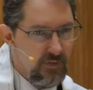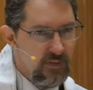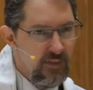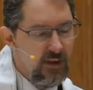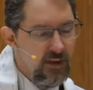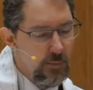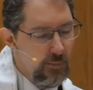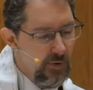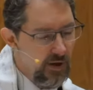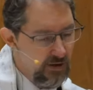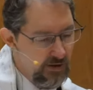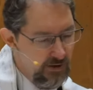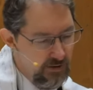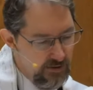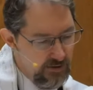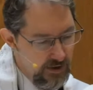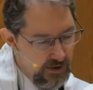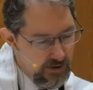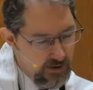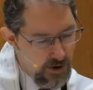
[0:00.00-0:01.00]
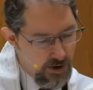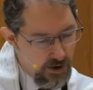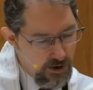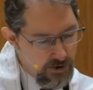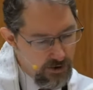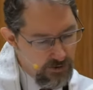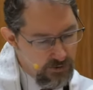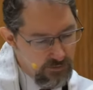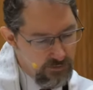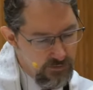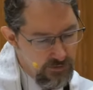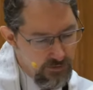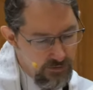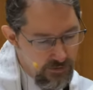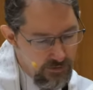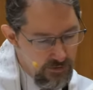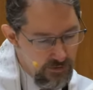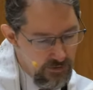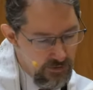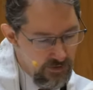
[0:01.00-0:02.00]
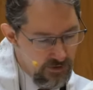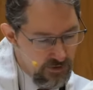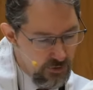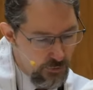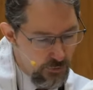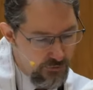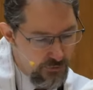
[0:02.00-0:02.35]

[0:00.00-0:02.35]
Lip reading: Think about it. Hagar, so